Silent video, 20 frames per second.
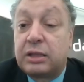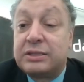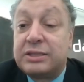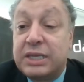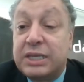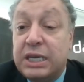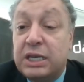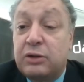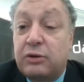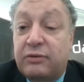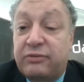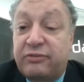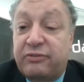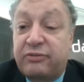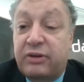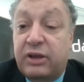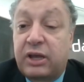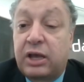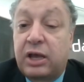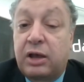deal
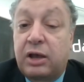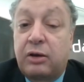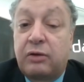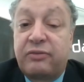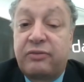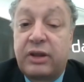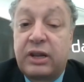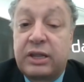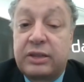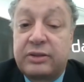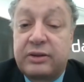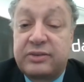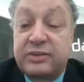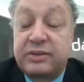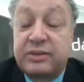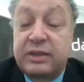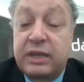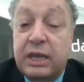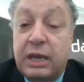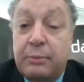of electricity